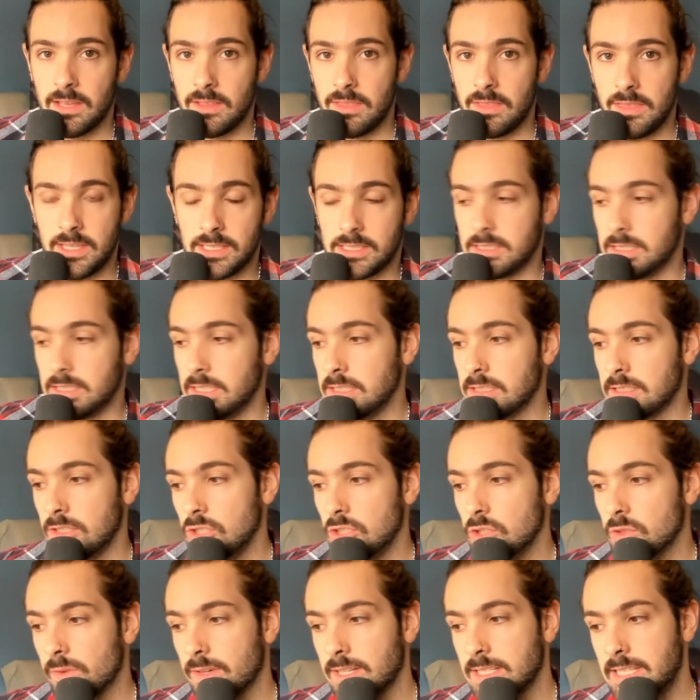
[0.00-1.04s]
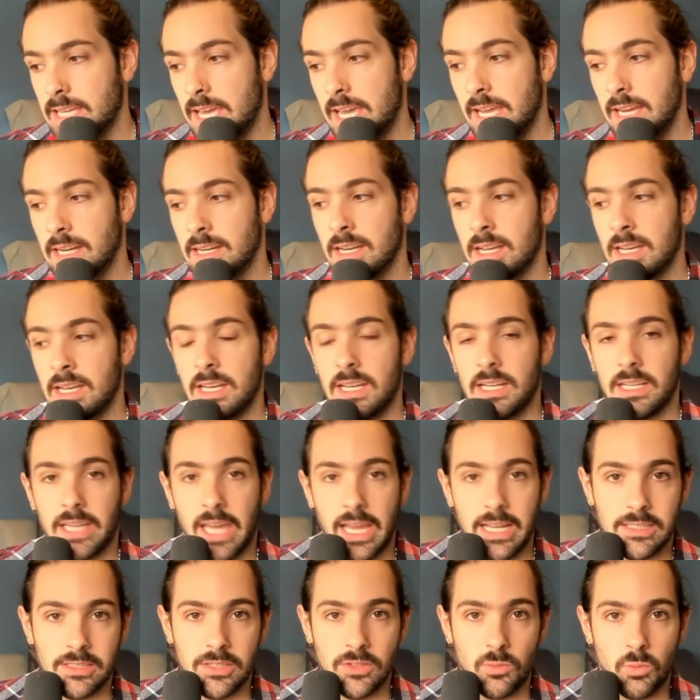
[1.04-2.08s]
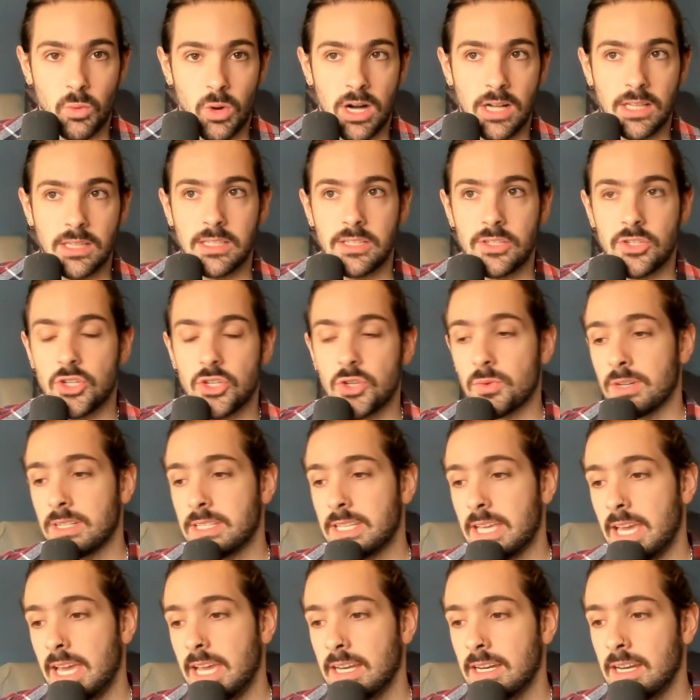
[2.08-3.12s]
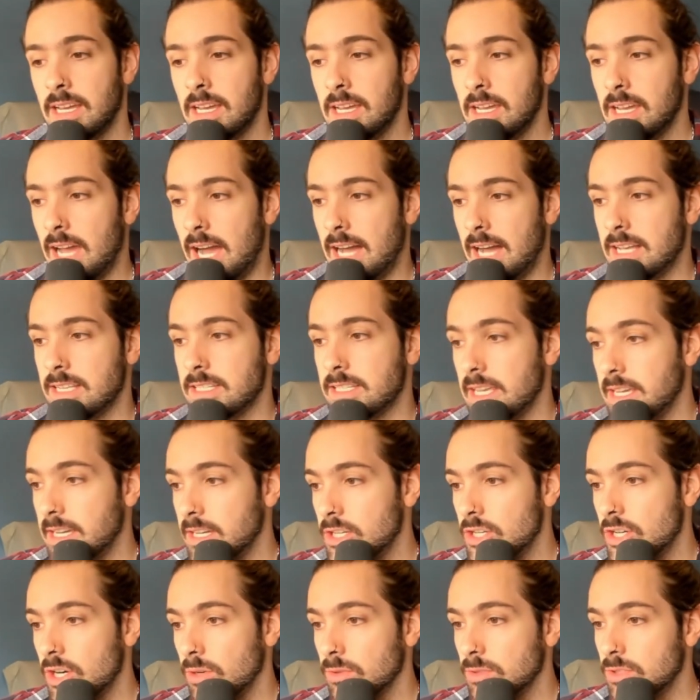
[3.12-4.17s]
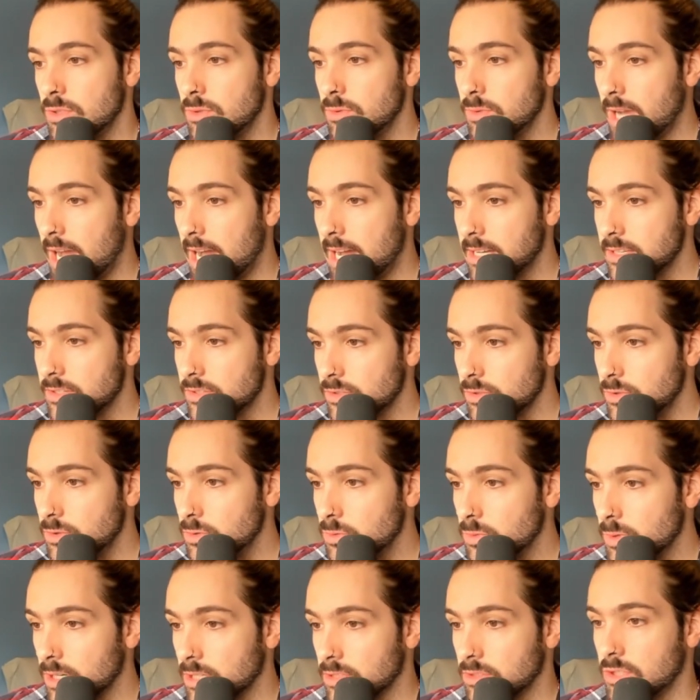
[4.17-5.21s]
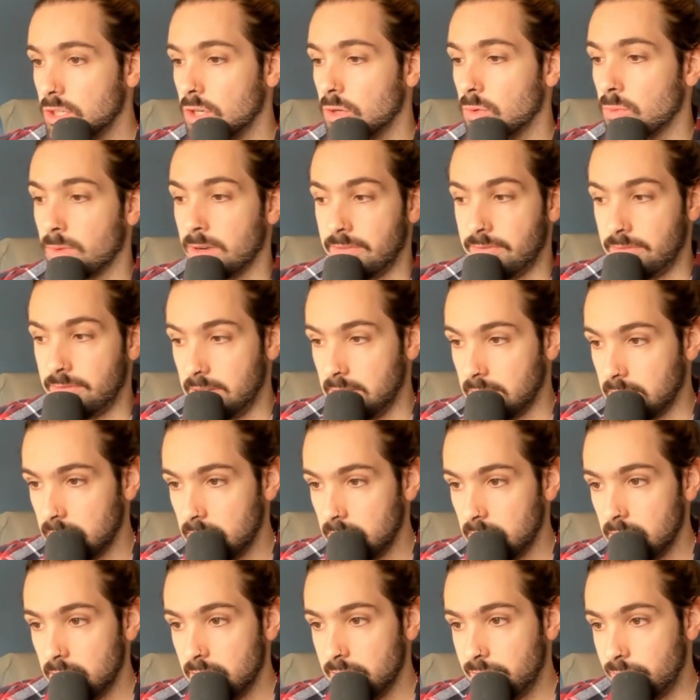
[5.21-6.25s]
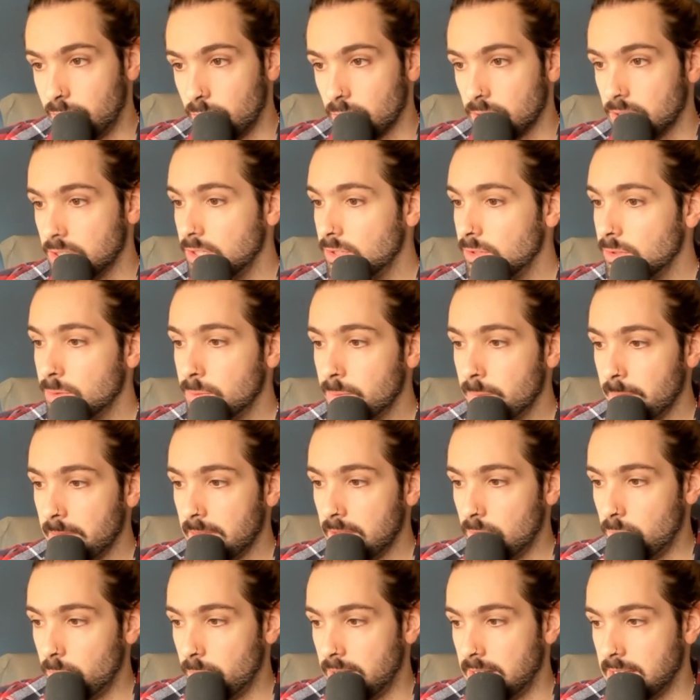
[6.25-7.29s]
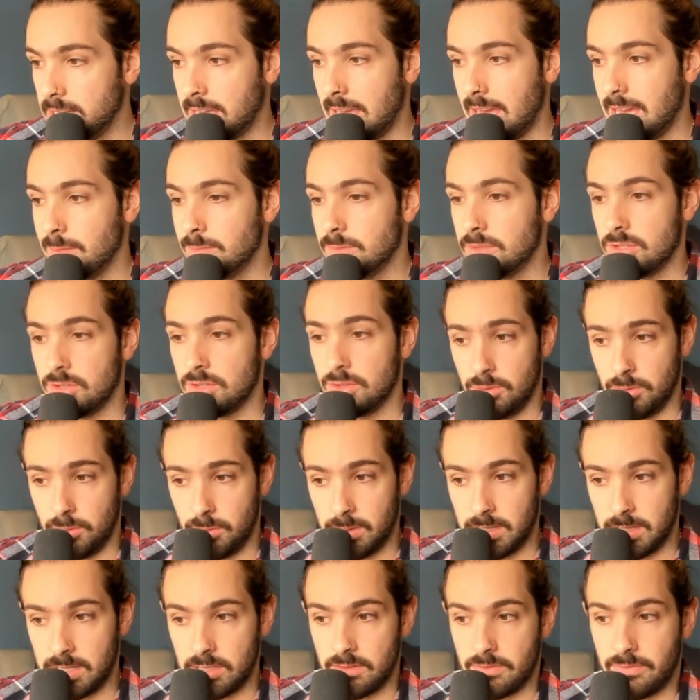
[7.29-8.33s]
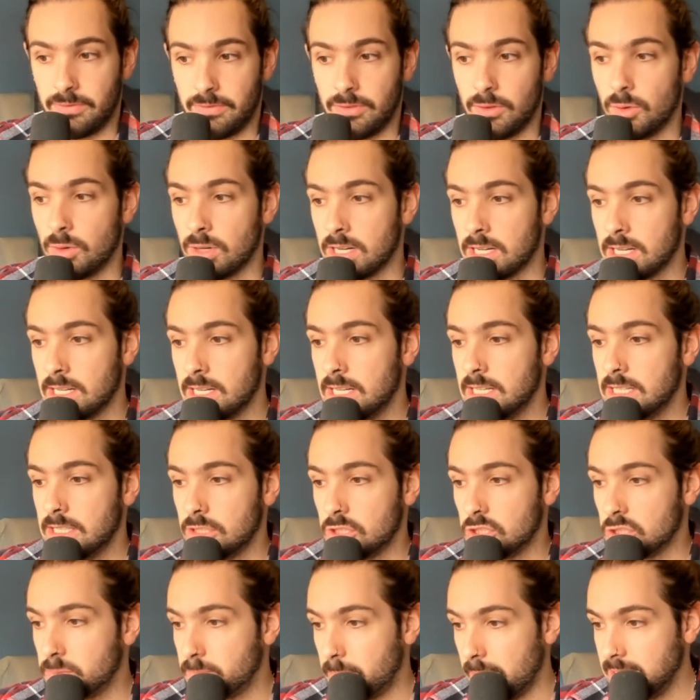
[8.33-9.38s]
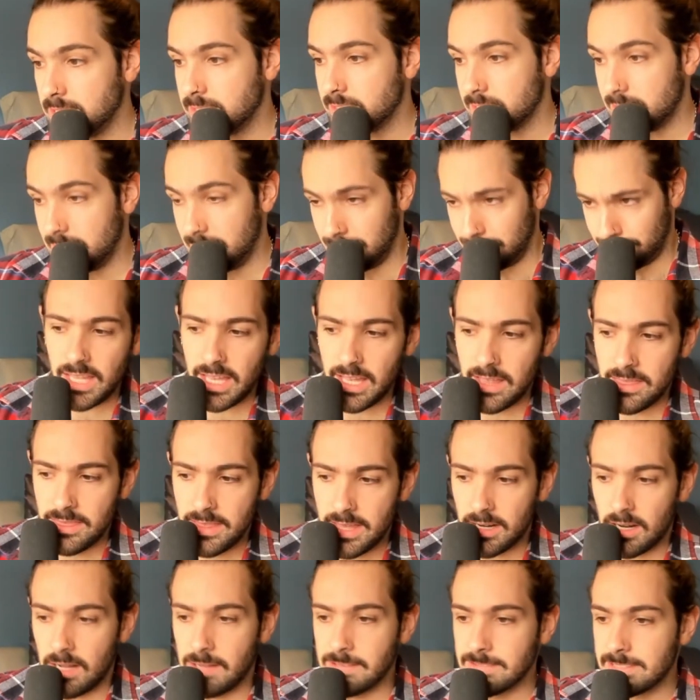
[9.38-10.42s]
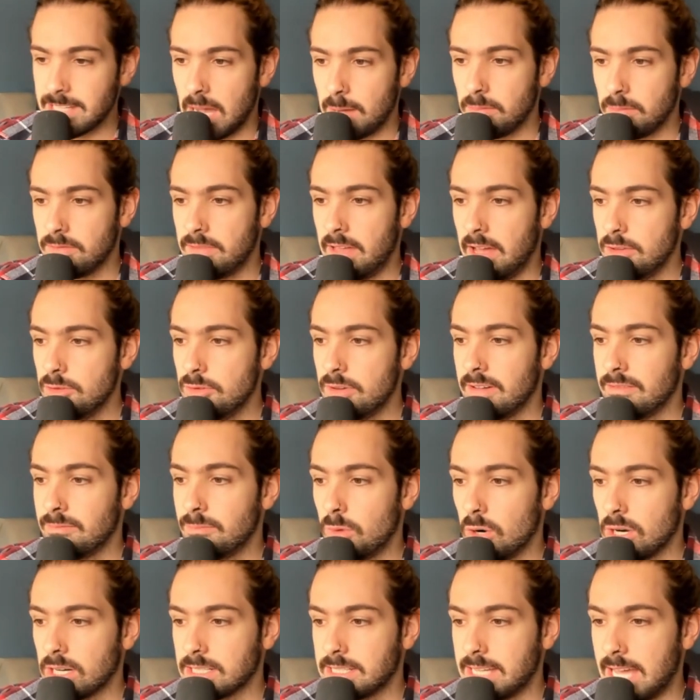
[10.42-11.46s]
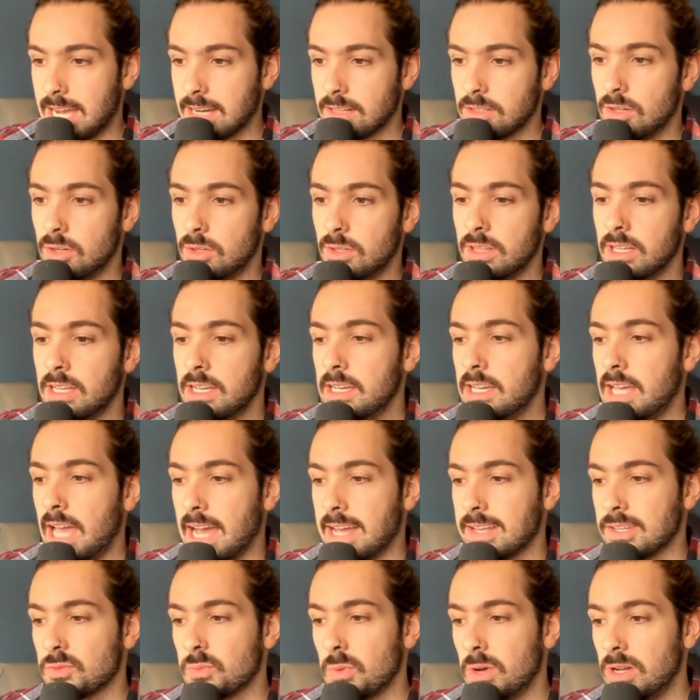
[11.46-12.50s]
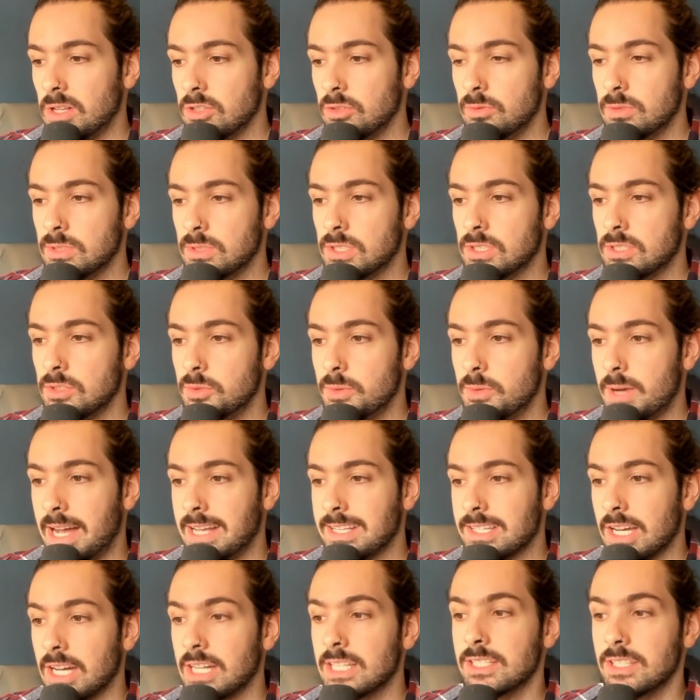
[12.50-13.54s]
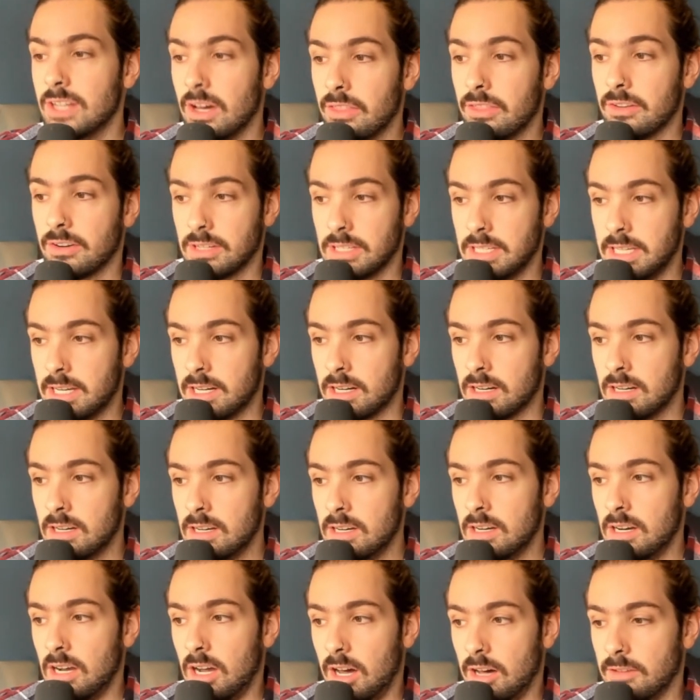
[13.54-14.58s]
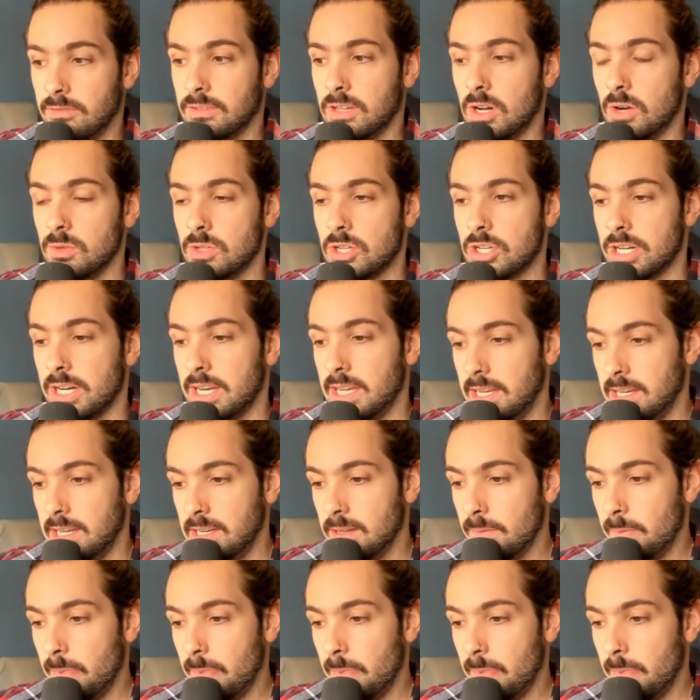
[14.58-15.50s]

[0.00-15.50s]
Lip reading: this season. You retain Cason Wallace, you retain Isaiah Joe, two guys who were terrific for you when it came to floor spacing. And then on top of that, you have Mark Dagnall as well, who has another year of coaching